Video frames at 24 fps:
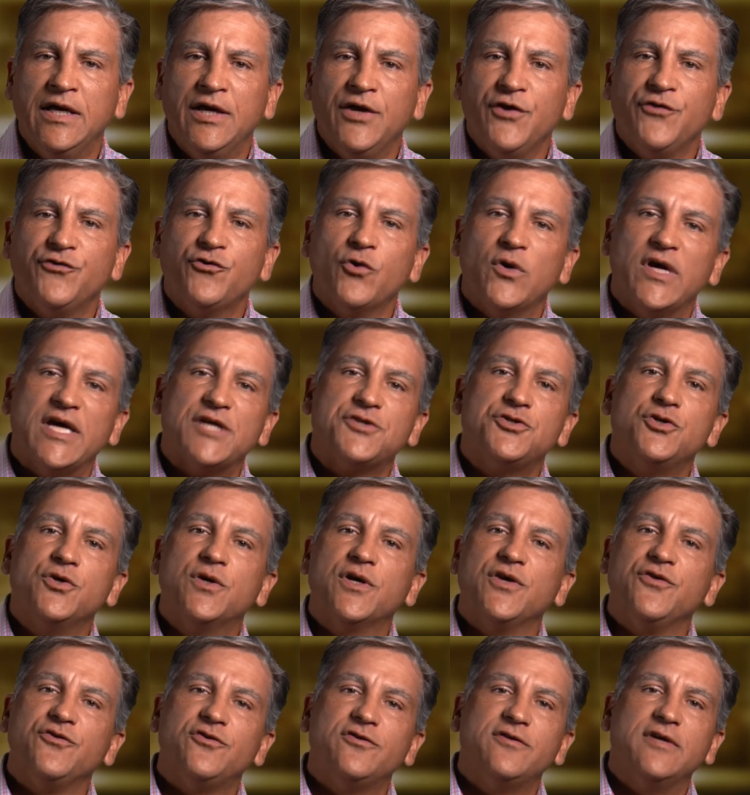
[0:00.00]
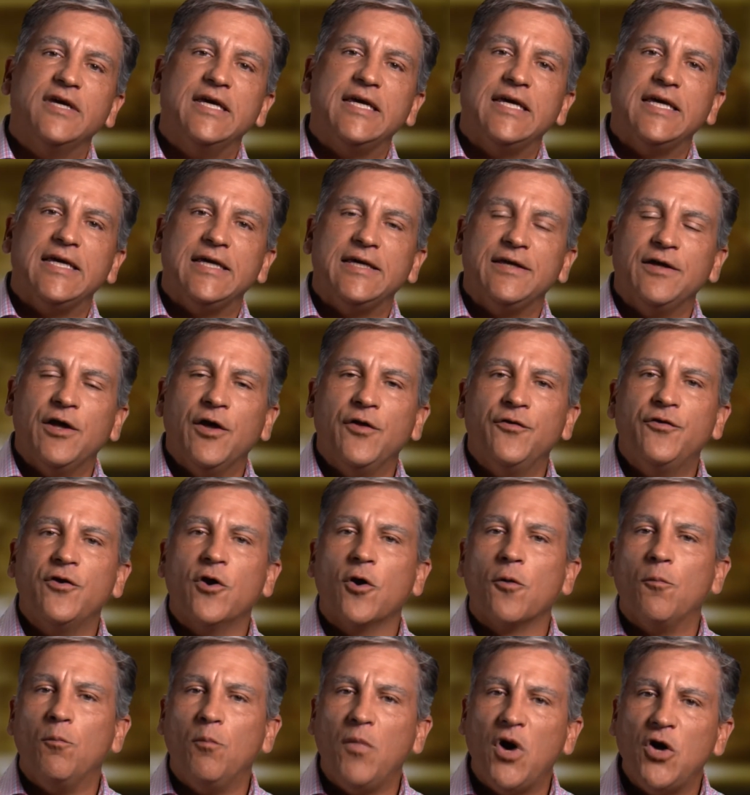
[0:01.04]
So as you can see, there
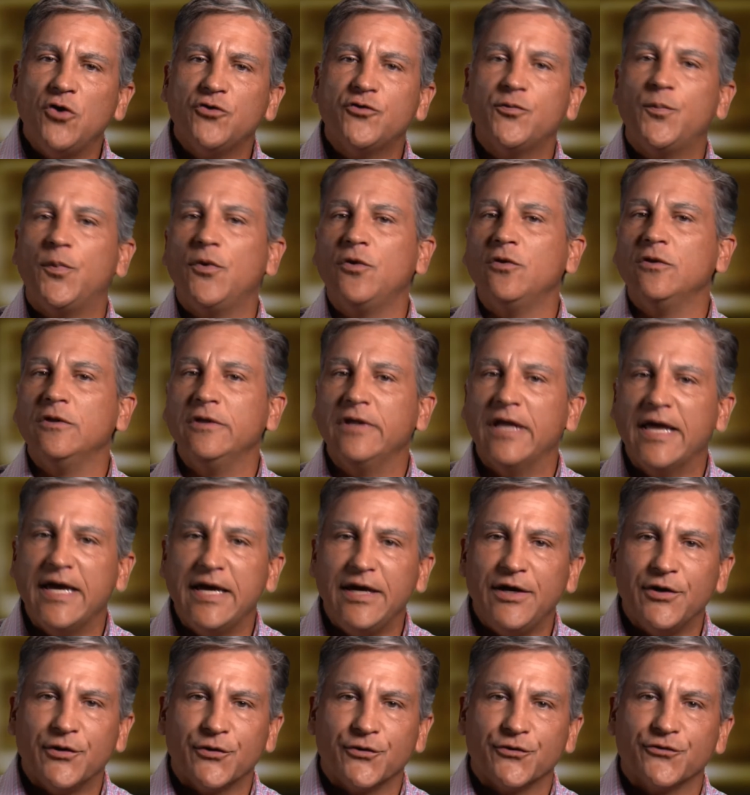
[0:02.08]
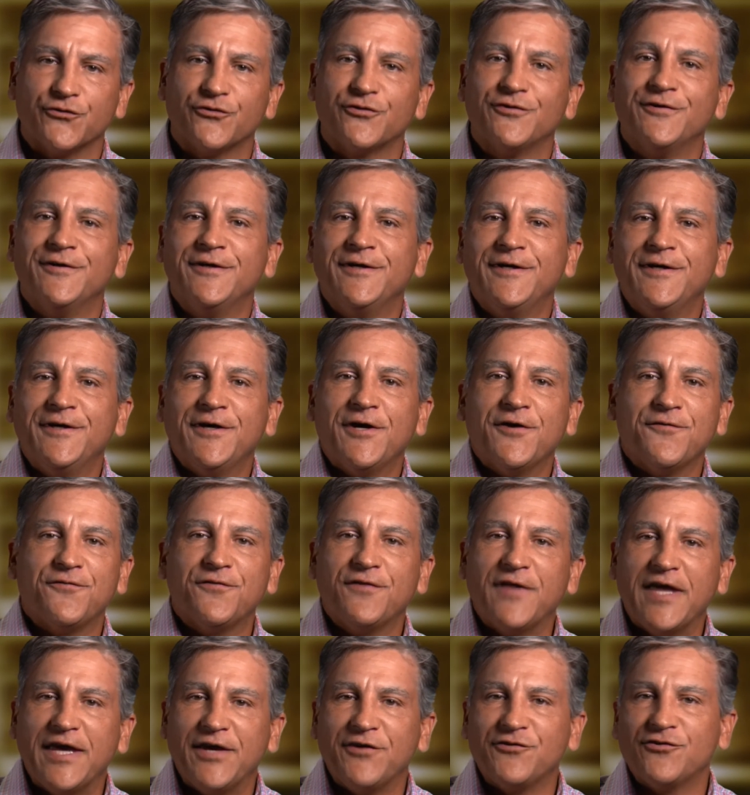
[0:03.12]
are multiple layers of
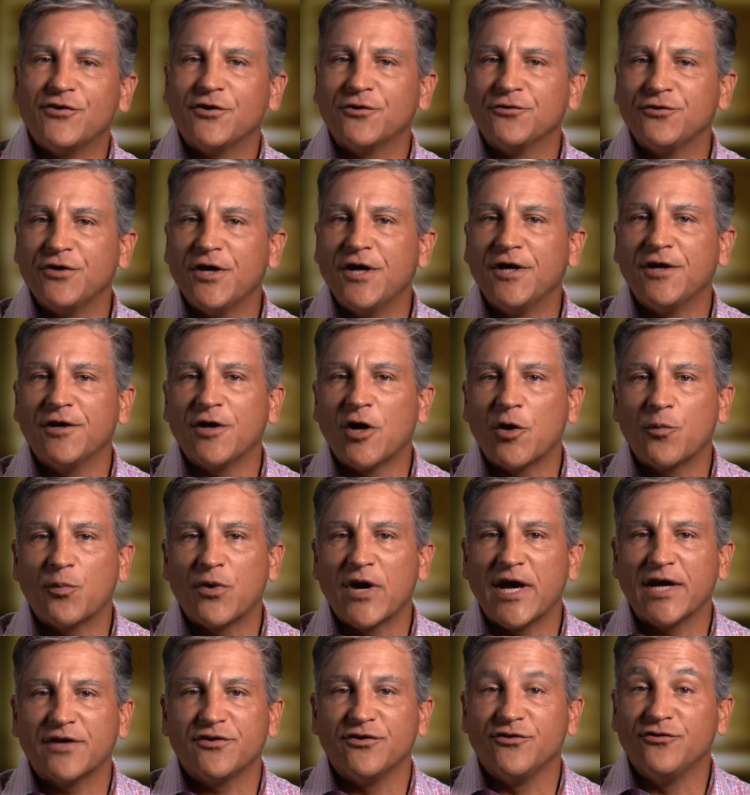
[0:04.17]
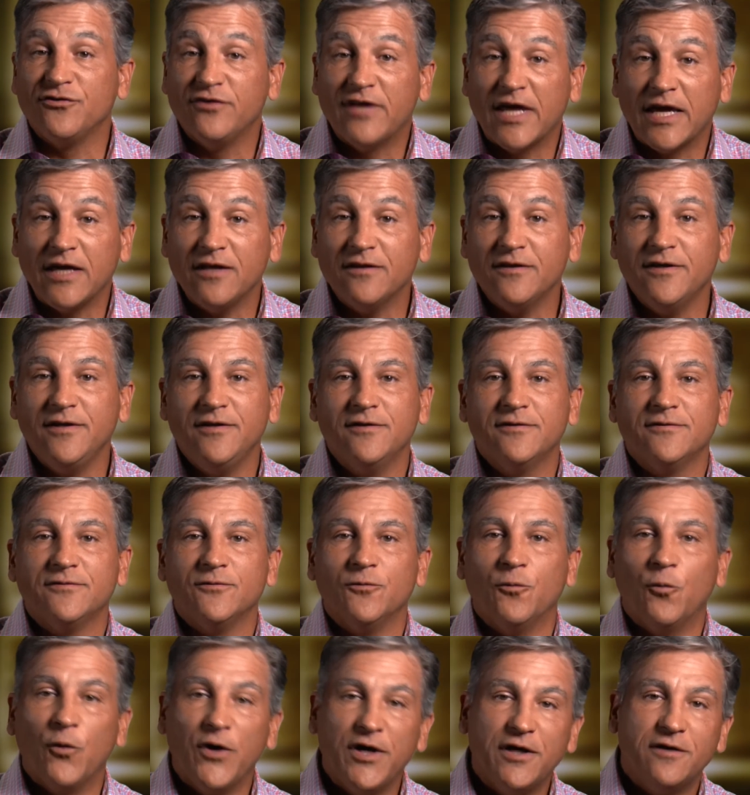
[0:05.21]
things that are done in our practice daily,
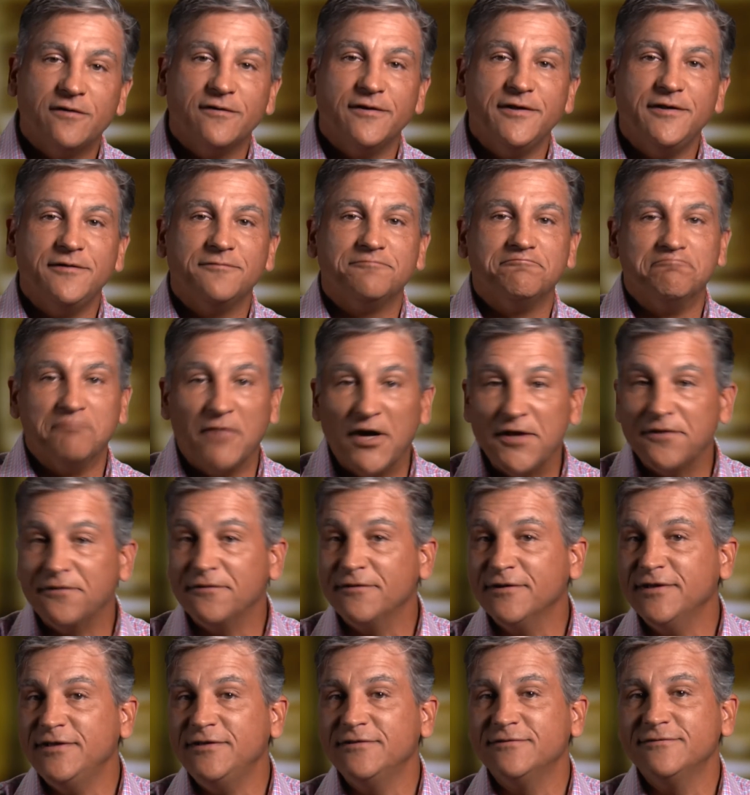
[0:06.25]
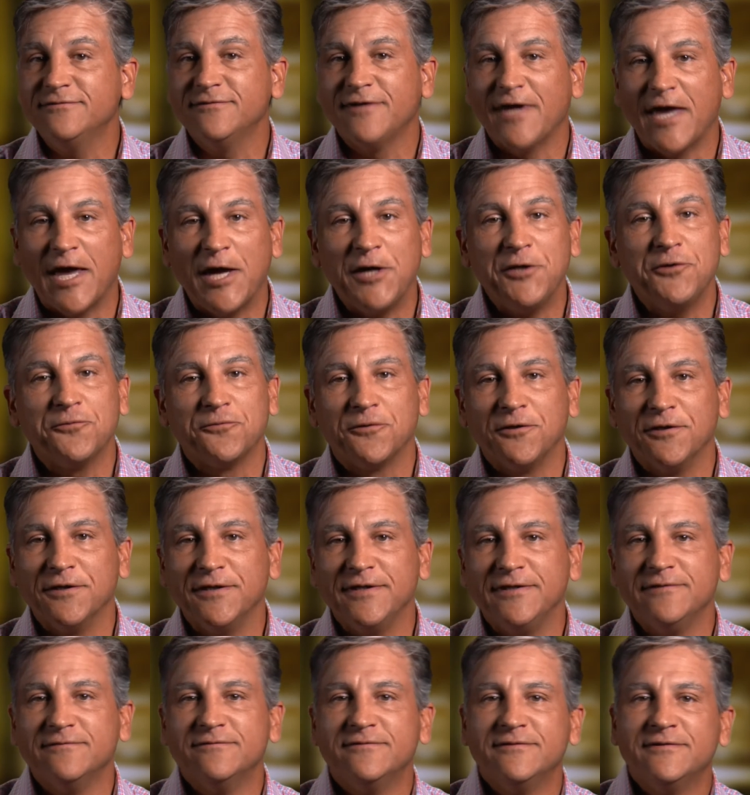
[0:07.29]
weekly, monthly,
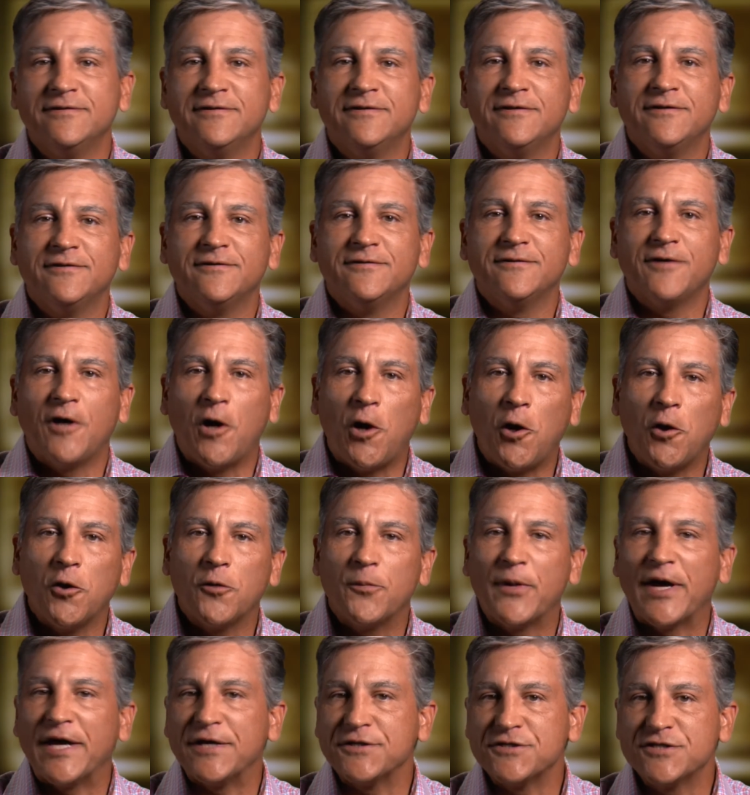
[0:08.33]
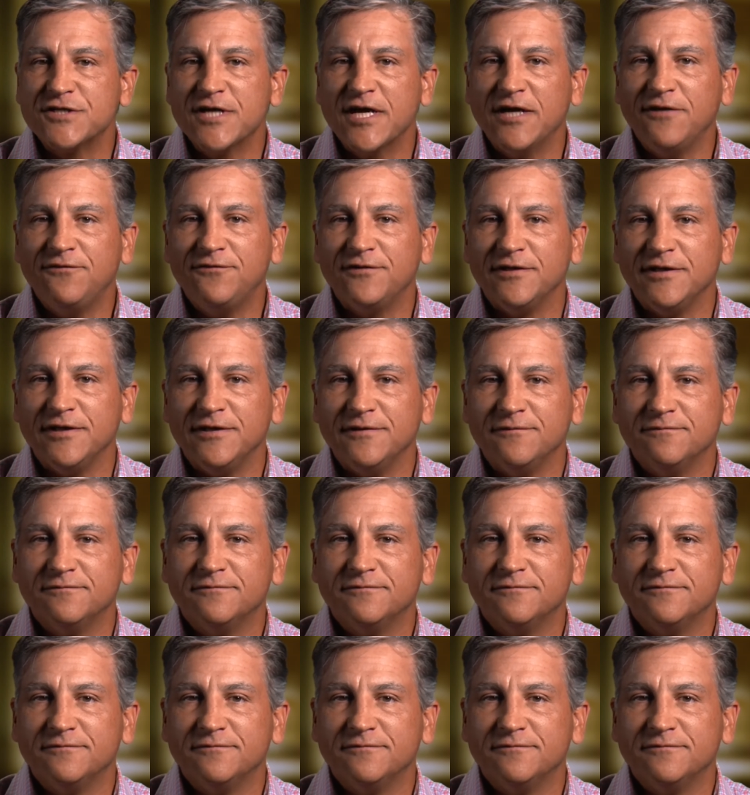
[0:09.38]
annually, all about safety.